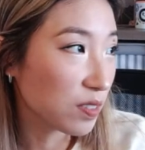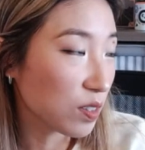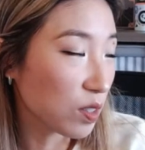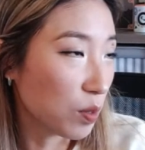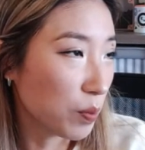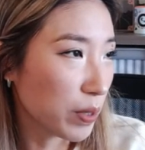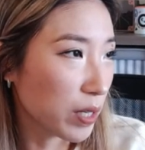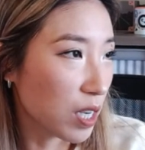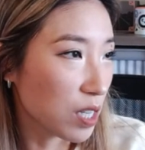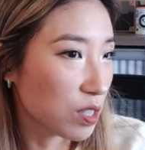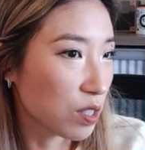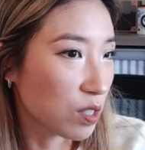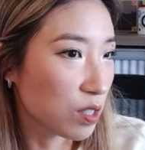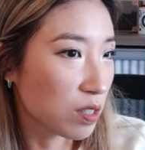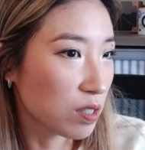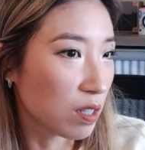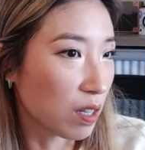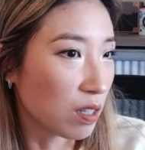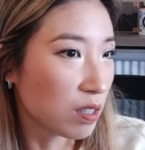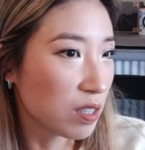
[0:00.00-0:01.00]
Oh my gosh, the
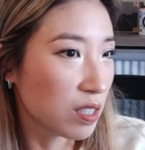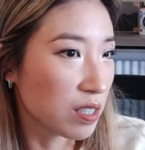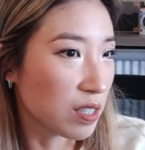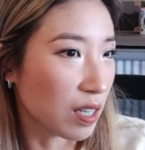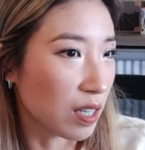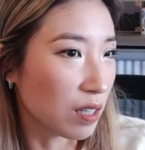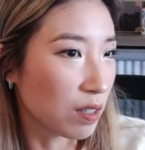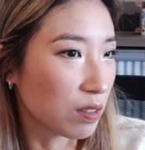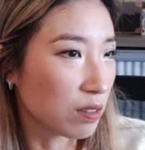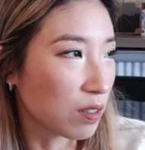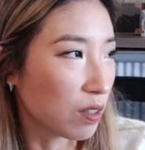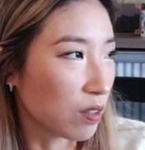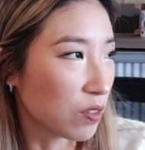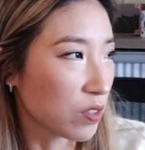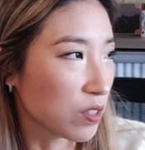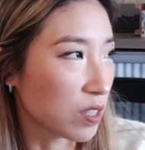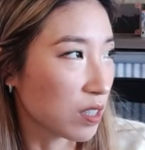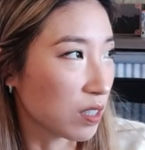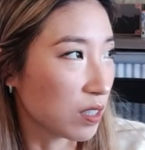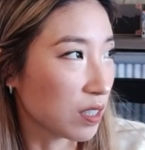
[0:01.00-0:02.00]
sun is out all of a
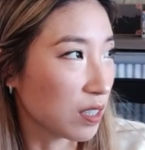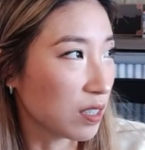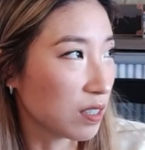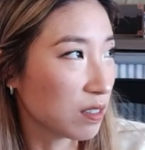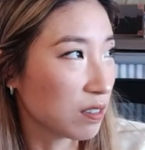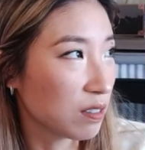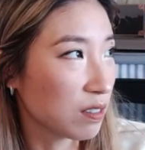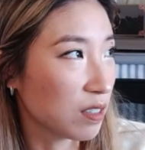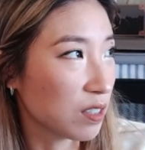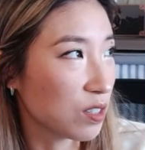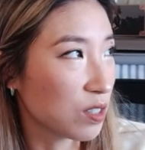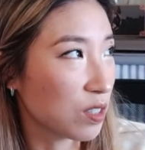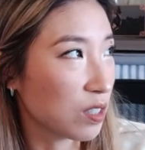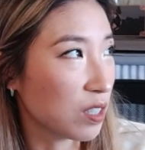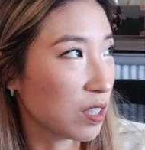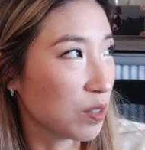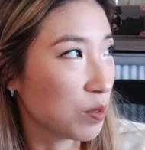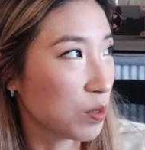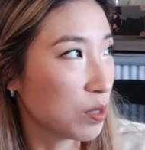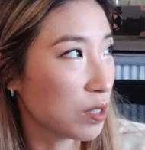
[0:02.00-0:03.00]
sudden. It
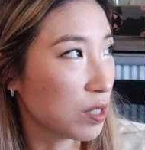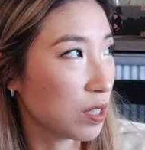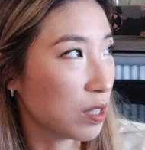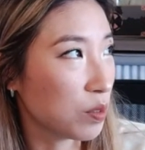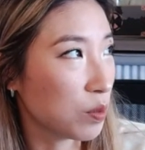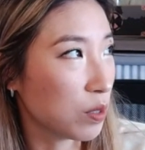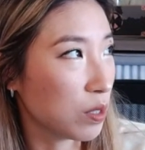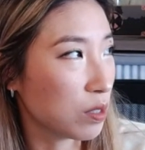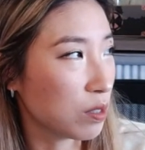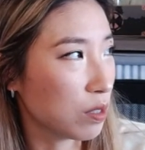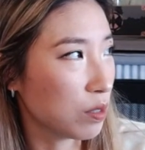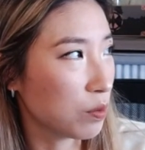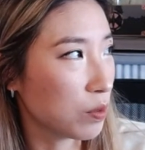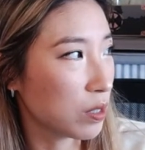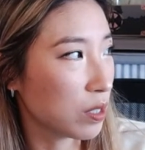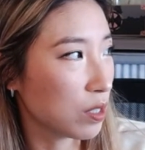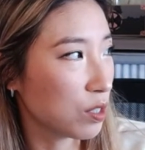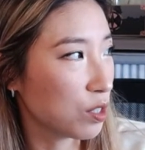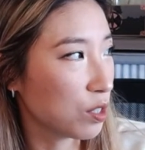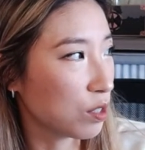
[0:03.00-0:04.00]
started it was it, it, it was
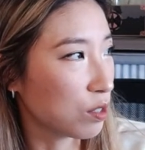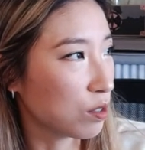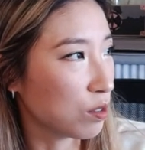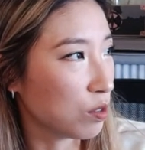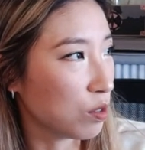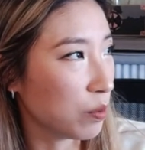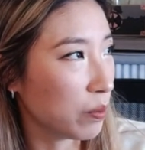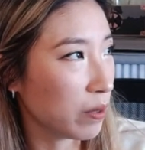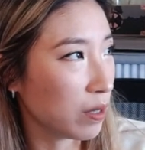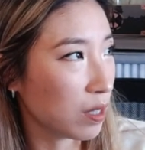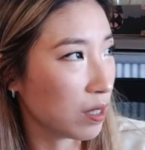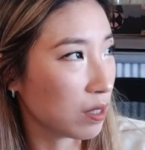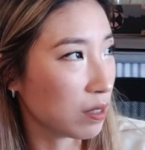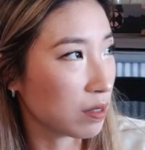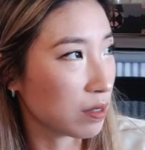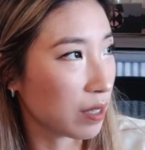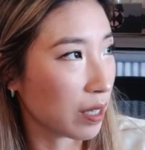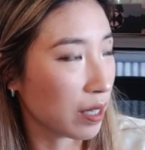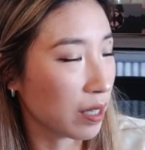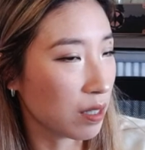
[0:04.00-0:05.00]
such a gloomy
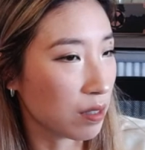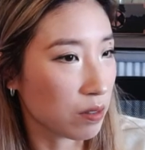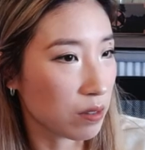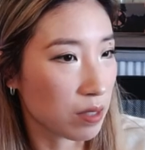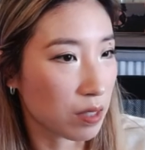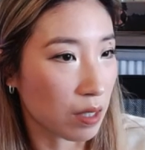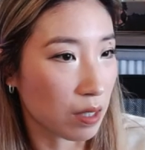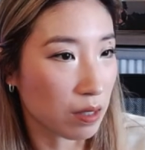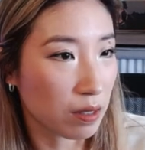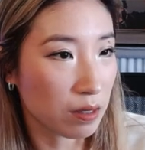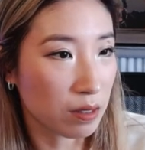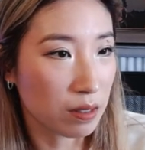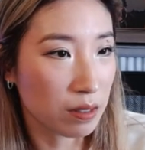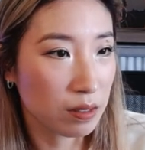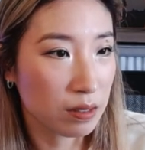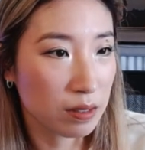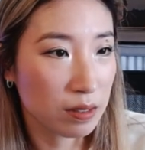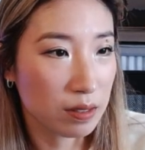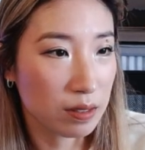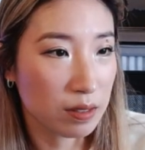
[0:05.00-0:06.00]
day outside.
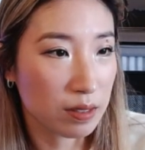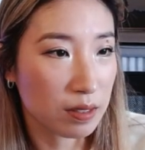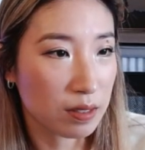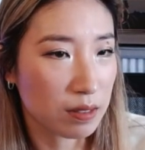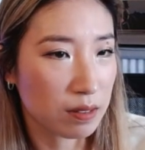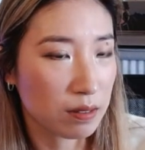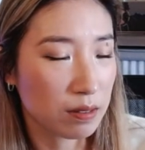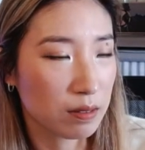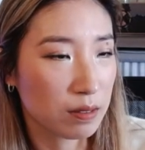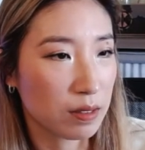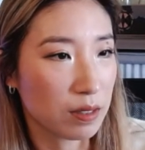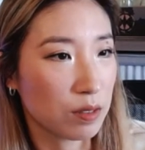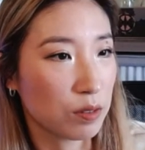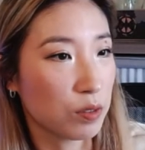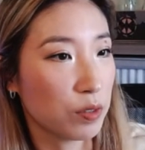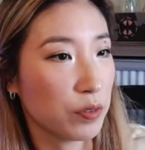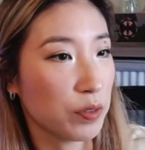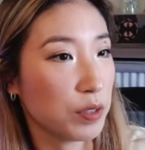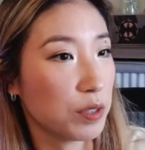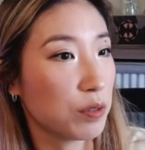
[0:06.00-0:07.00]
And I don't know
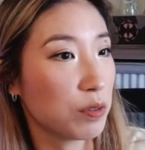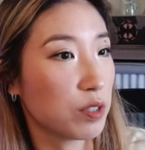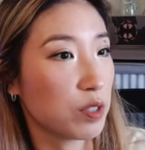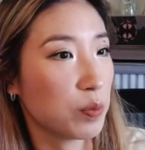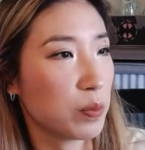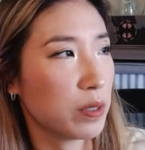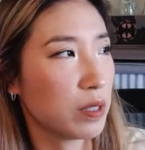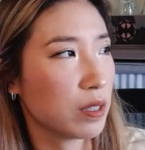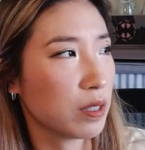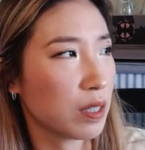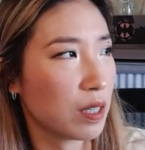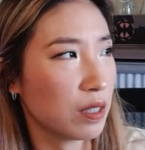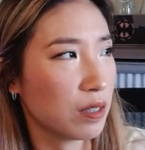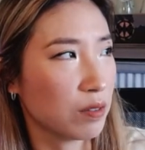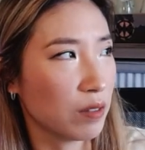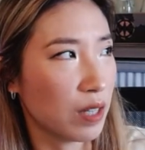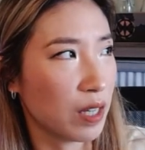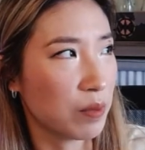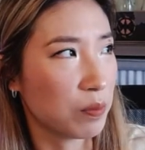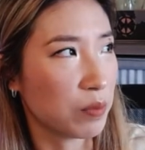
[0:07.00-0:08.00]
if you noticed, but it got a
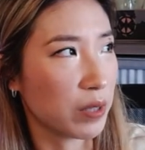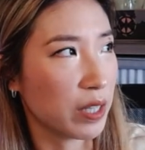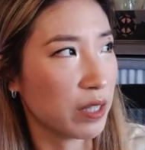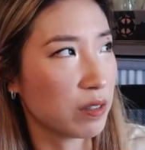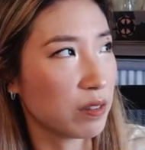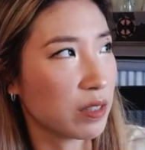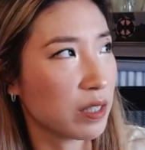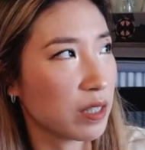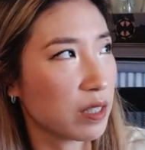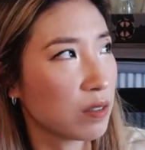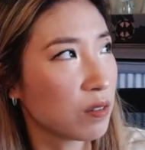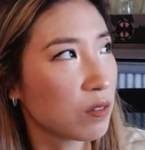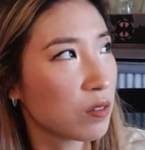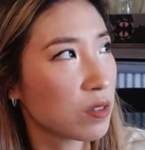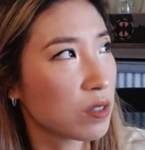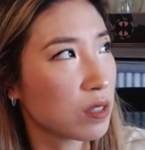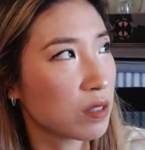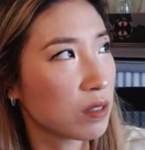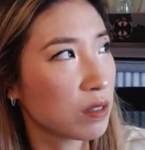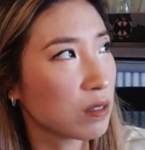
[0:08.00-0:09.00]
lot brighter in here all of a
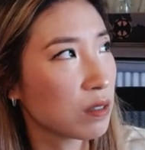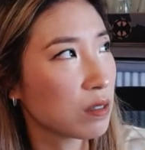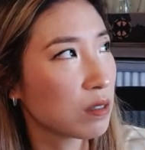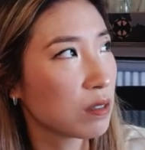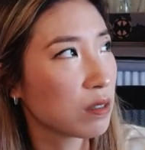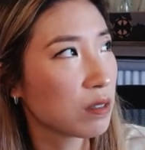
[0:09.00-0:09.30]
sudden.